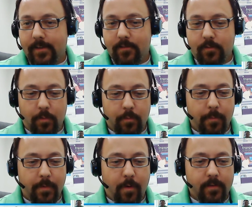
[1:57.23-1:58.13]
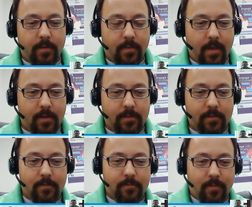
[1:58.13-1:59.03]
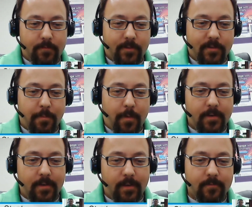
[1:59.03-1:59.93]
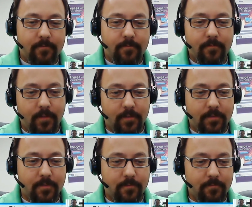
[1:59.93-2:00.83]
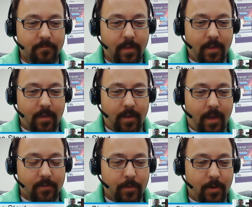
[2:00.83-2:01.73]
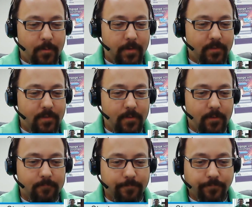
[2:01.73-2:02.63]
So we will be watching that and responding as we always do.